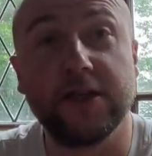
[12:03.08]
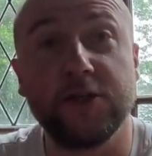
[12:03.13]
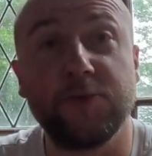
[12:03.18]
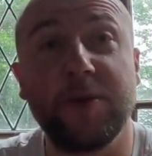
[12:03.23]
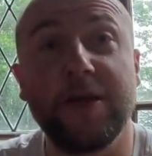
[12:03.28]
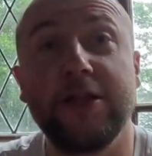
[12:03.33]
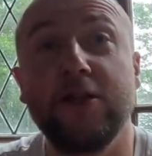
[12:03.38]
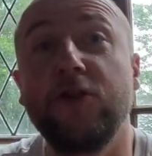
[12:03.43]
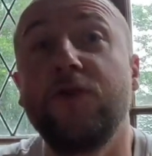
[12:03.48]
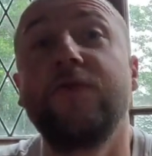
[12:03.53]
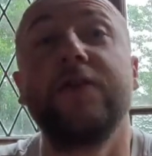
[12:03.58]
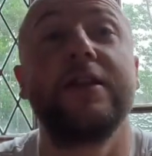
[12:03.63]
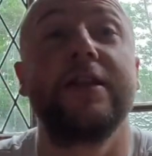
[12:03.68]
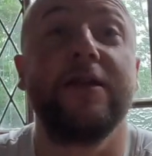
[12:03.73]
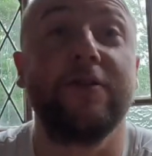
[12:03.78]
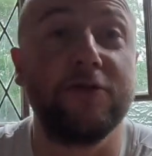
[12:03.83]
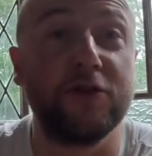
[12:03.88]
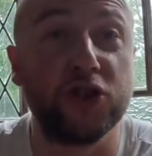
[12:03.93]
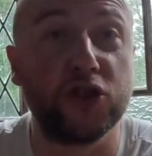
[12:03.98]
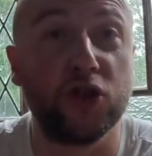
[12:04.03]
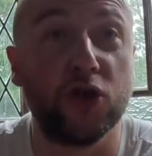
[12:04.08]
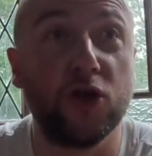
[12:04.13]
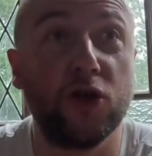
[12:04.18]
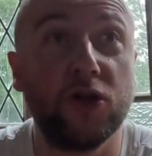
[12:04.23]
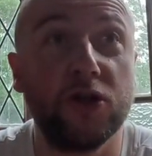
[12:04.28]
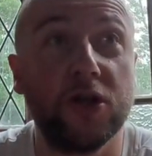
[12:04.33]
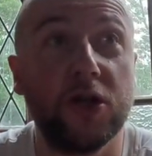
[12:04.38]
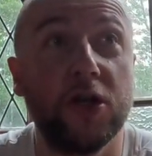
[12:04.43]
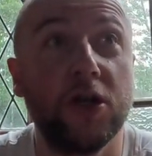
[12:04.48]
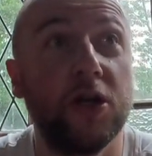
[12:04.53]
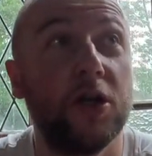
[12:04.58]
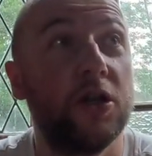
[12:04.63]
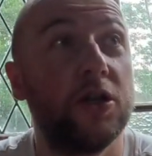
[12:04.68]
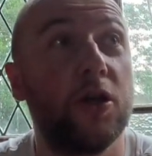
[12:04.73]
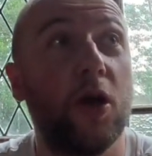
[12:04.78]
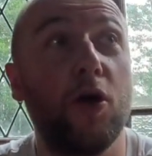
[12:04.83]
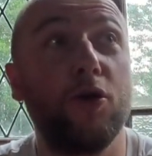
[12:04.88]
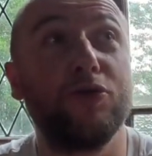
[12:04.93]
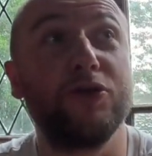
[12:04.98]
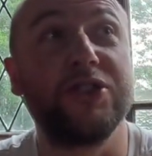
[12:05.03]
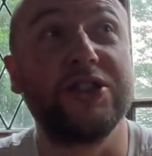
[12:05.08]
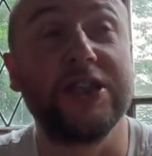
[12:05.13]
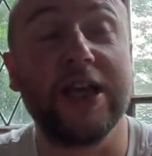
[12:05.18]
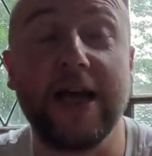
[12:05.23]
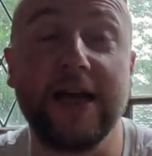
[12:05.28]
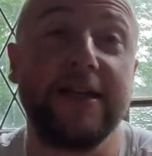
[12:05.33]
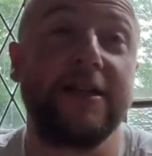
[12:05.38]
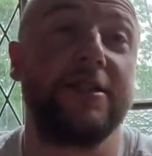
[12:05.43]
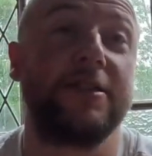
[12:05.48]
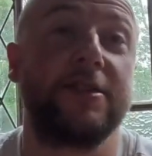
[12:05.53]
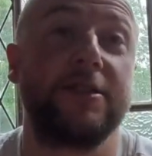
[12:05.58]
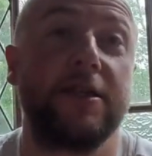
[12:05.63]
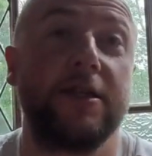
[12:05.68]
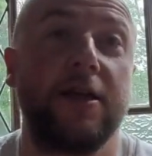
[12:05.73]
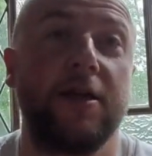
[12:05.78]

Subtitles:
It's been lovingly restored. The whole site's